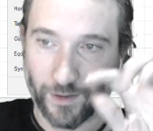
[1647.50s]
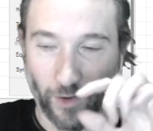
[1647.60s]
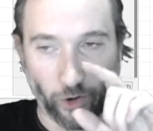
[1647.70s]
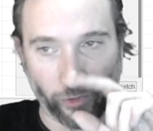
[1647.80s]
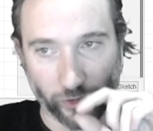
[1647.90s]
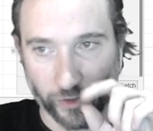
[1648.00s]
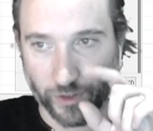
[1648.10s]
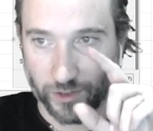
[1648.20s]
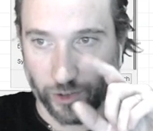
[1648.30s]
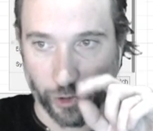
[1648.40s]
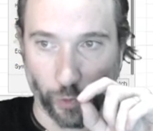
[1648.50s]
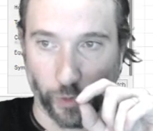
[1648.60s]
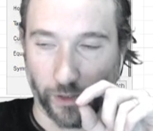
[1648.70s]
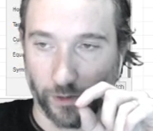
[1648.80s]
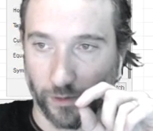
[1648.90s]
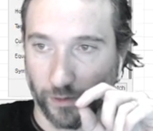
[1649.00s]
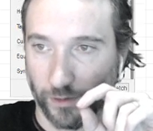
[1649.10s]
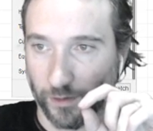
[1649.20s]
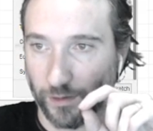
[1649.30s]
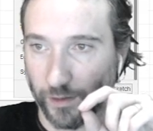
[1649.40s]
font doesn't join
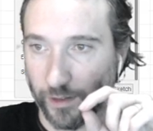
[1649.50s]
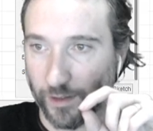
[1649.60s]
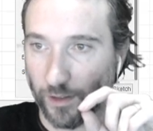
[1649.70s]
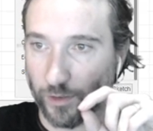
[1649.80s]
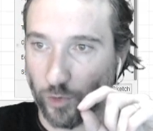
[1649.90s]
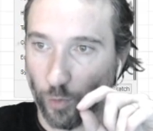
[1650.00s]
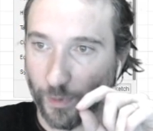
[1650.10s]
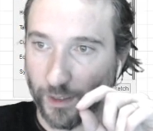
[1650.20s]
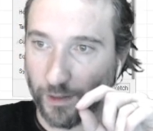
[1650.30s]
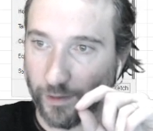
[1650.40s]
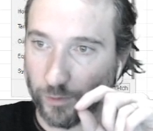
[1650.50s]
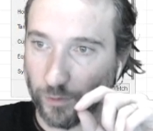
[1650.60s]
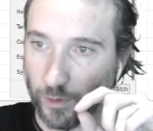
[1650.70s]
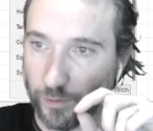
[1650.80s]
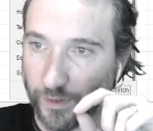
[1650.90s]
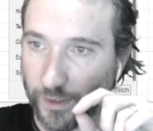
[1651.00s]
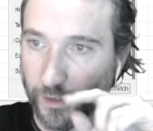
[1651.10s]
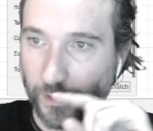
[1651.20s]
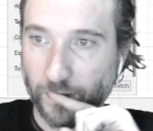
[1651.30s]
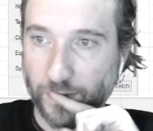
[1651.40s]
at like the atomic level over
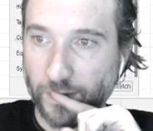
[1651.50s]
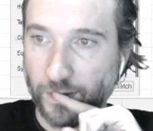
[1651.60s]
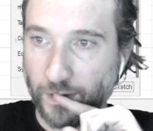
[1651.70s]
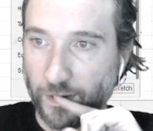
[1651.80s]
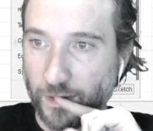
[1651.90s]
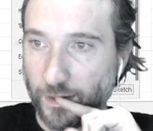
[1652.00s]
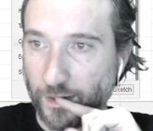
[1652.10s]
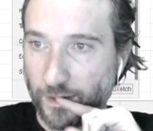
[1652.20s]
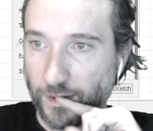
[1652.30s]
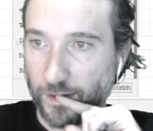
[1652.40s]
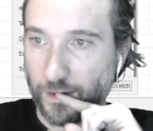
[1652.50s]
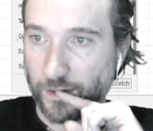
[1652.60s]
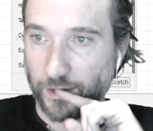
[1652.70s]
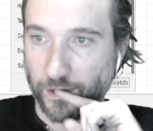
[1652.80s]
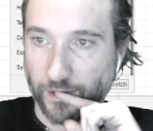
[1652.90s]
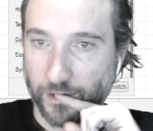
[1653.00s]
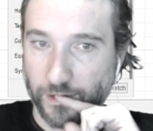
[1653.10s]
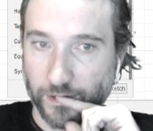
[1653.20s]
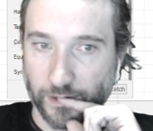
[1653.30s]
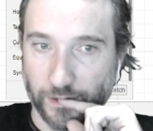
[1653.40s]
here. Yeah,
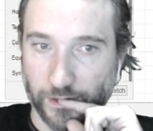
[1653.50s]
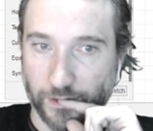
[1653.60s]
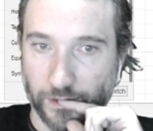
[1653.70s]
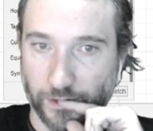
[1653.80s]
this is